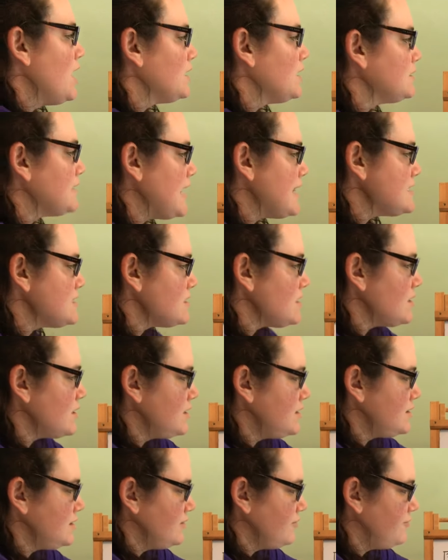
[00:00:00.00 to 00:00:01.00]
Let's look
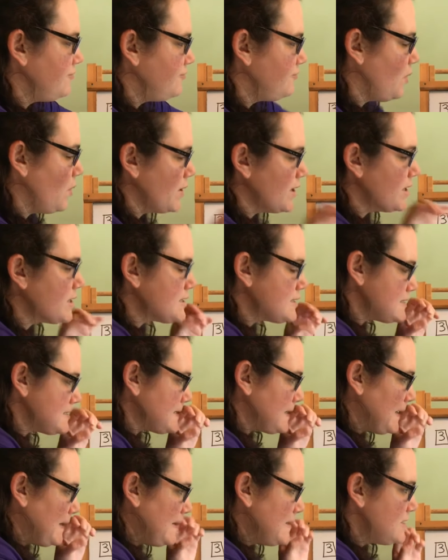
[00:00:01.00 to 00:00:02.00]
at the
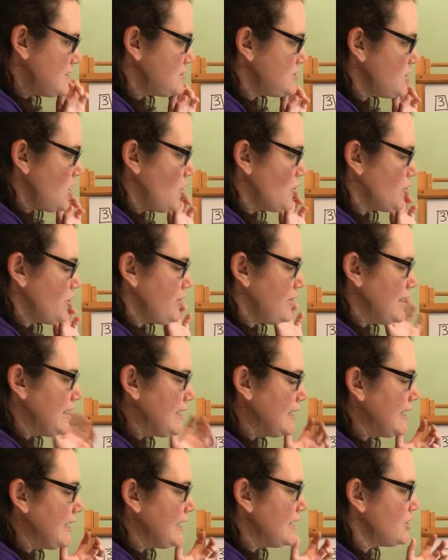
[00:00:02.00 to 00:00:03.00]
forks. So you're
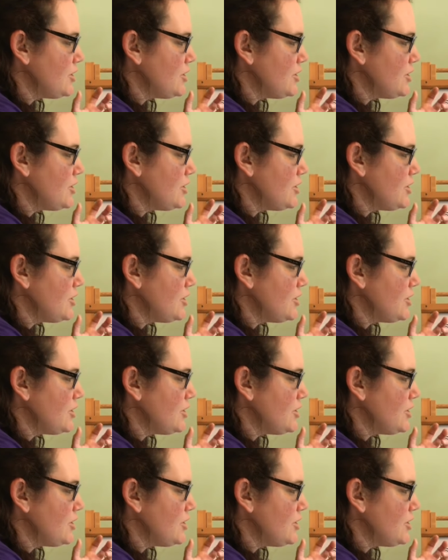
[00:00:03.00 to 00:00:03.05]
thinking